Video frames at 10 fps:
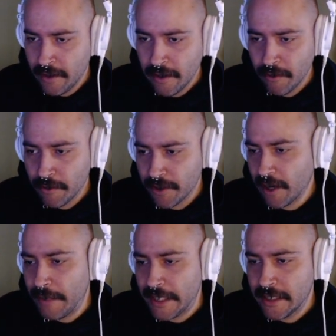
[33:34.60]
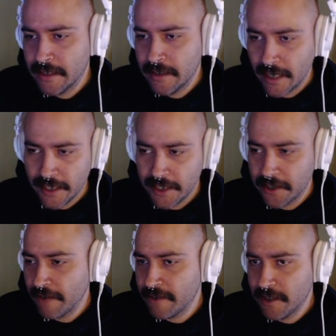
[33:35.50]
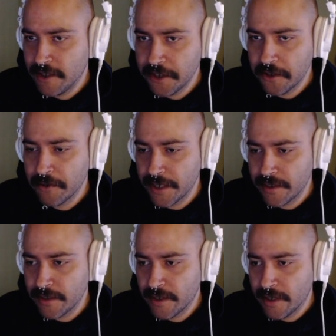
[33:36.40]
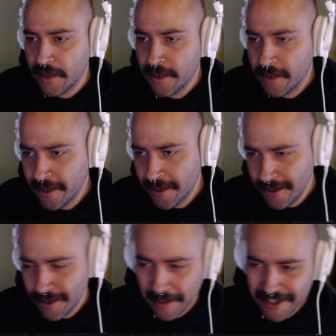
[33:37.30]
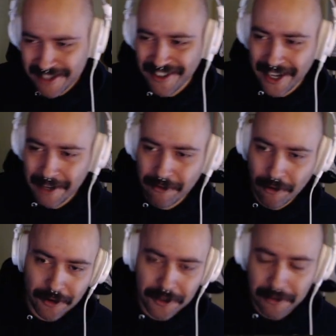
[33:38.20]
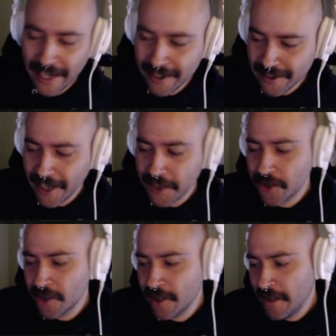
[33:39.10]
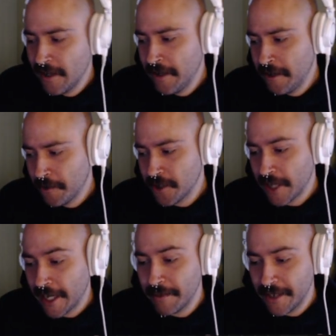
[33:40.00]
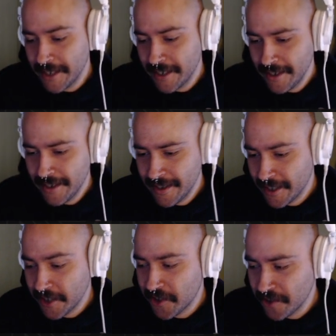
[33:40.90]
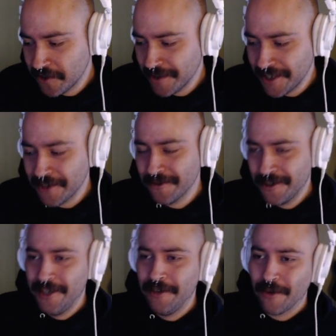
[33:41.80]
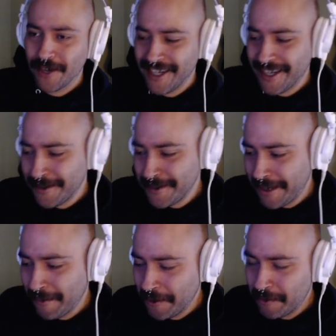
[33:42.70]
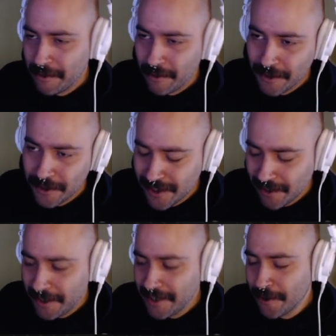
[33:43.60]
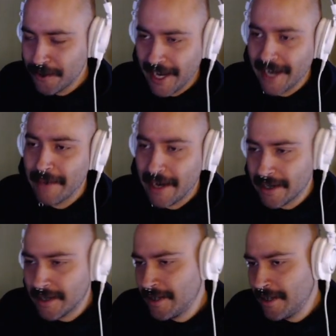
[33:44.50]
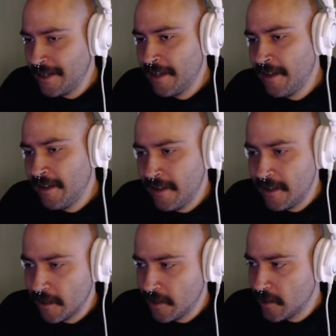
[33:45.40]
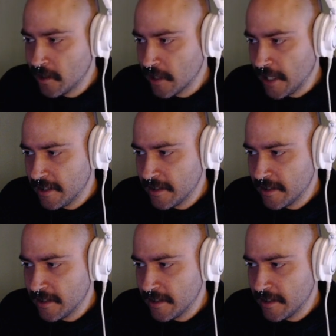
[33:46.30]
with a comma, and you don't have to deal with specifying forward or backslash, which can be an issue when you're working on a team with people using Windows and Mac. So this is just nice.